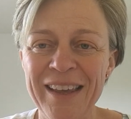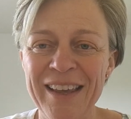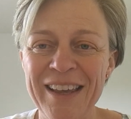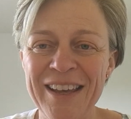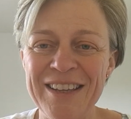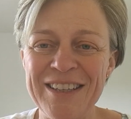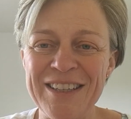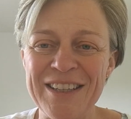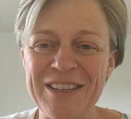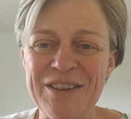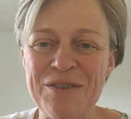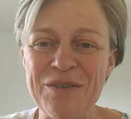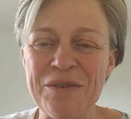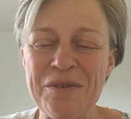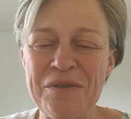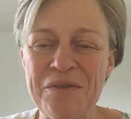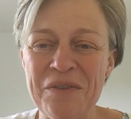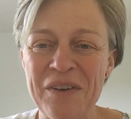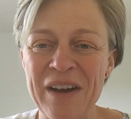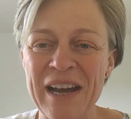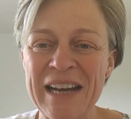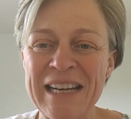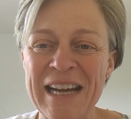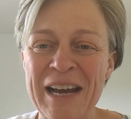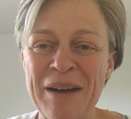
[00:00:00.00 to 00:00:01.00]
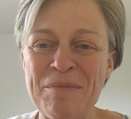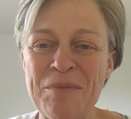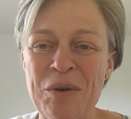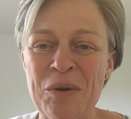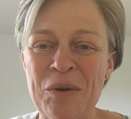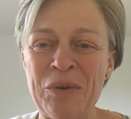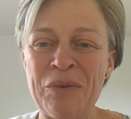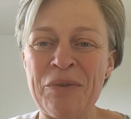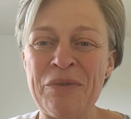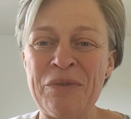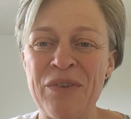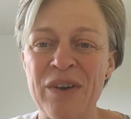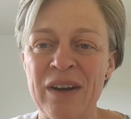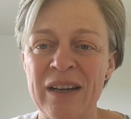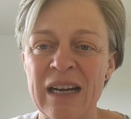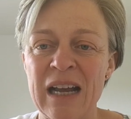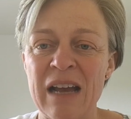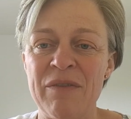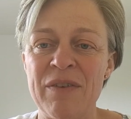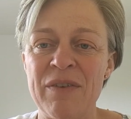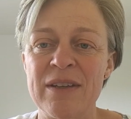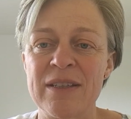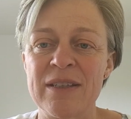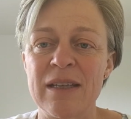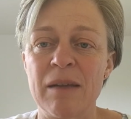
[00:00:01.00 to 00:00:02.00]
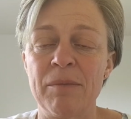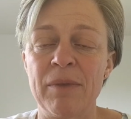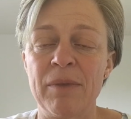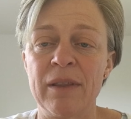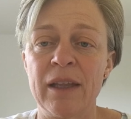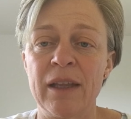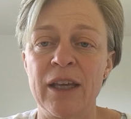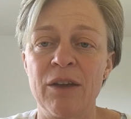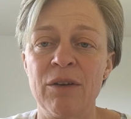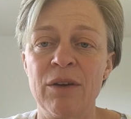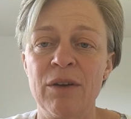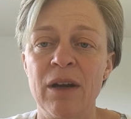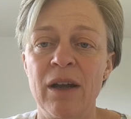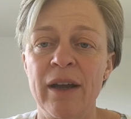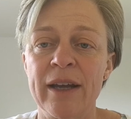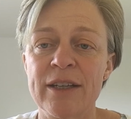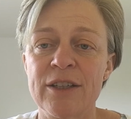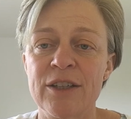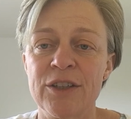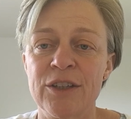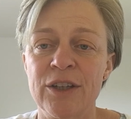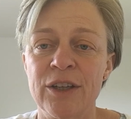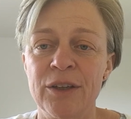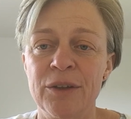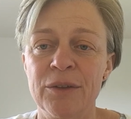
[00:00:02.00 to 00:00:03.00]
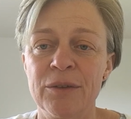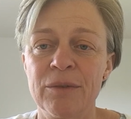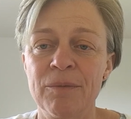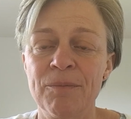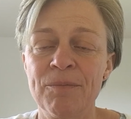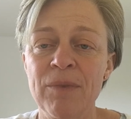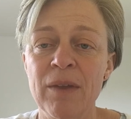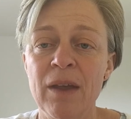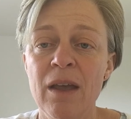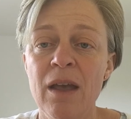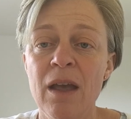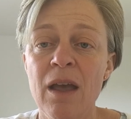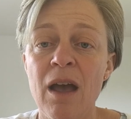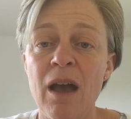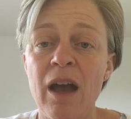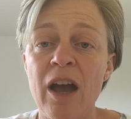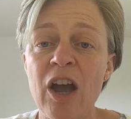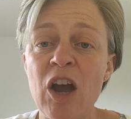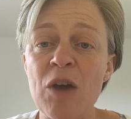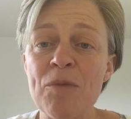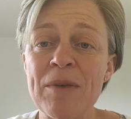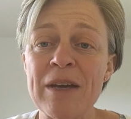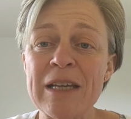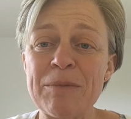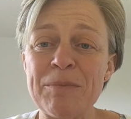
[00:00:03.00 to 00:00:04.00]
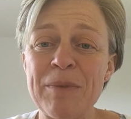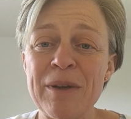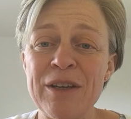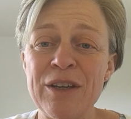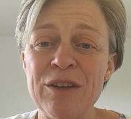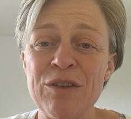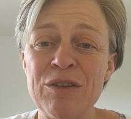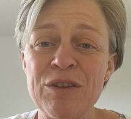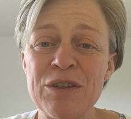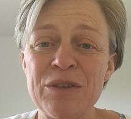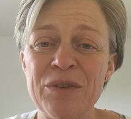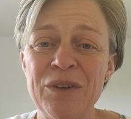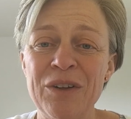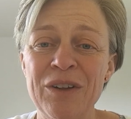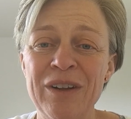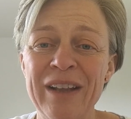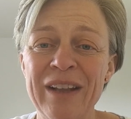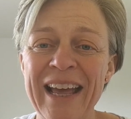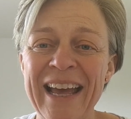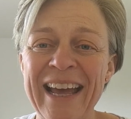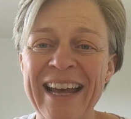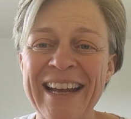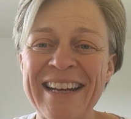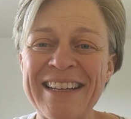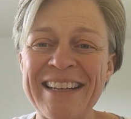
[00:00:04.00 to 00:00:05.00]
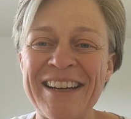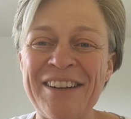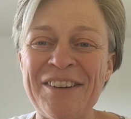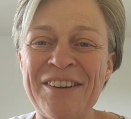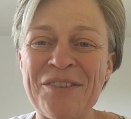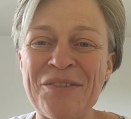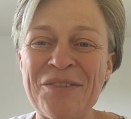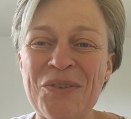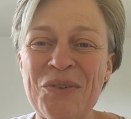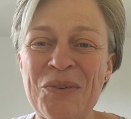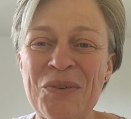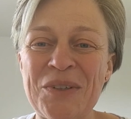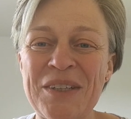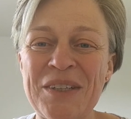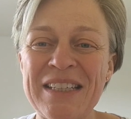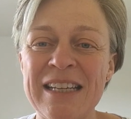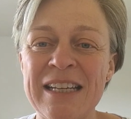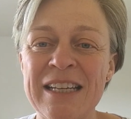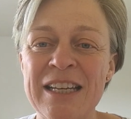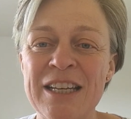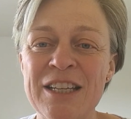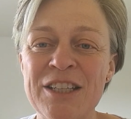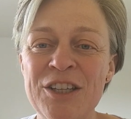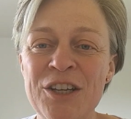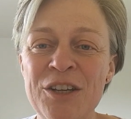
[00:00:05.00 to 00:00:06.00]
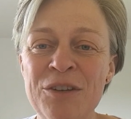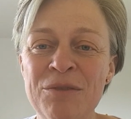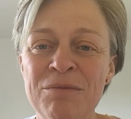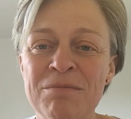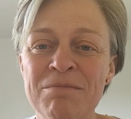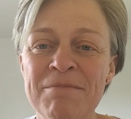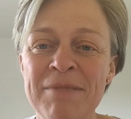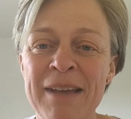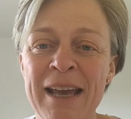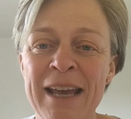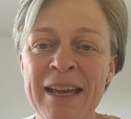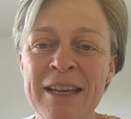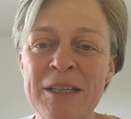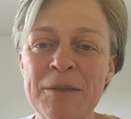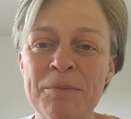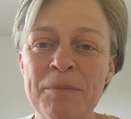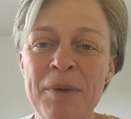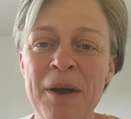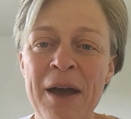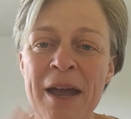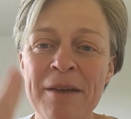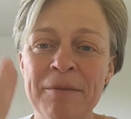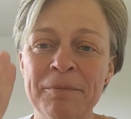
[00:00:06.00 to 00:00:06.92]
so you can find out more and find out if it's something that you'd like to do. I hope that's been useful, and I look forward to seeing you soon. Thanks, bye.